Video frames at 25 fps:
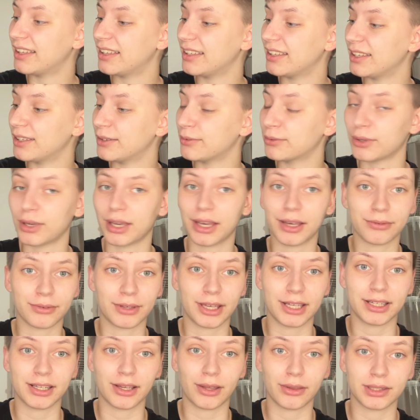If you have
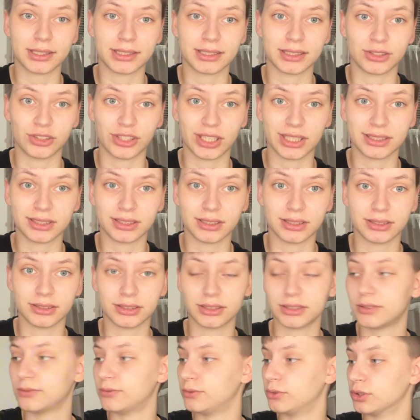any other
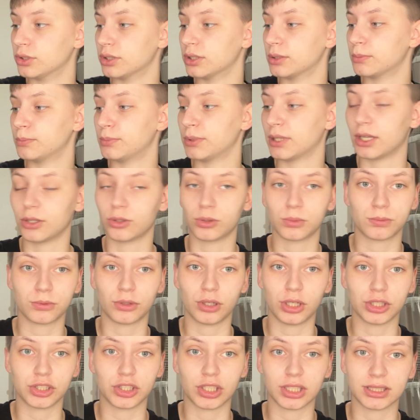suggestions for beginner
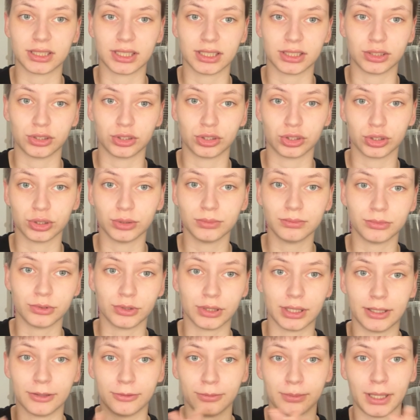projects I could do, or
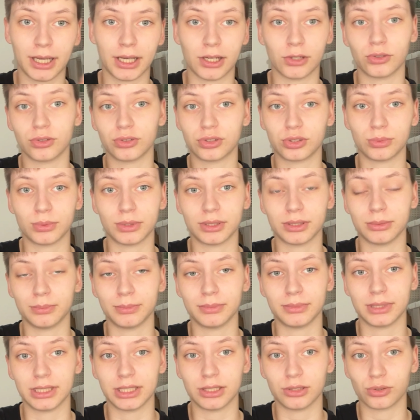have patterns you want
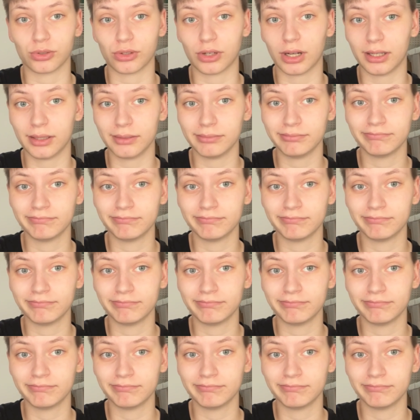me to try,